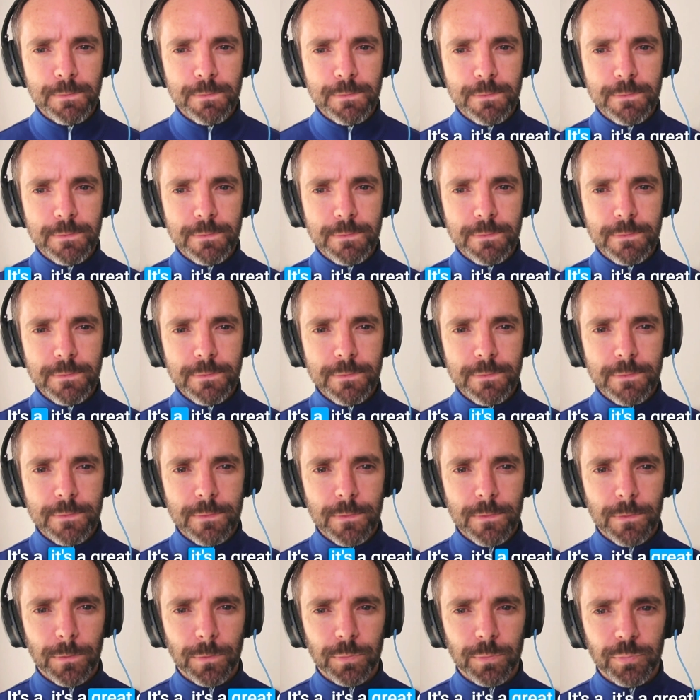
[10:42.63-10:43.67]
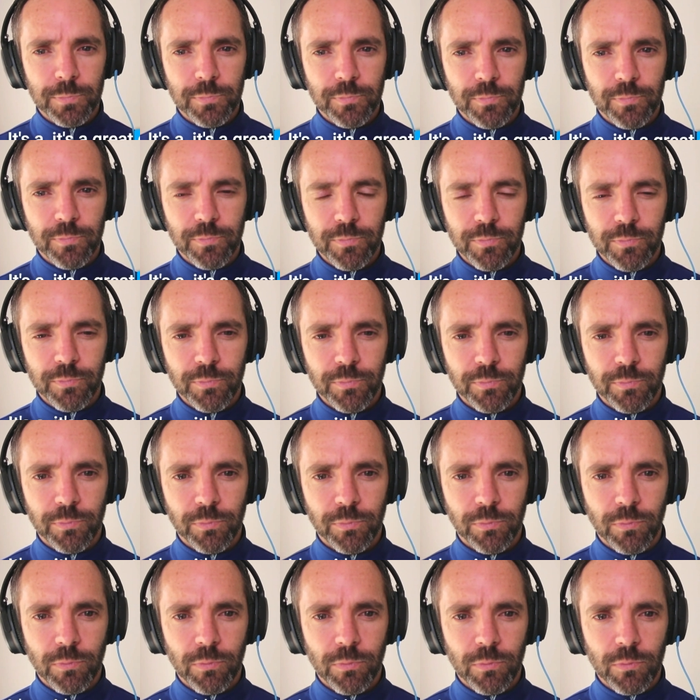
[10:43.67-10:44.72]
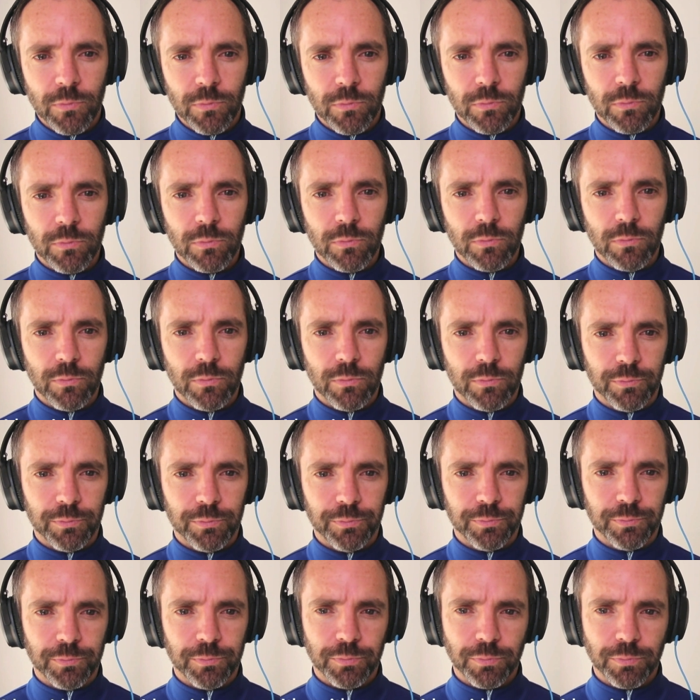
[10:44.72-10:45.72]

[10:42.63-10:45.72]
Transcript: No words are spoken by the person on screen.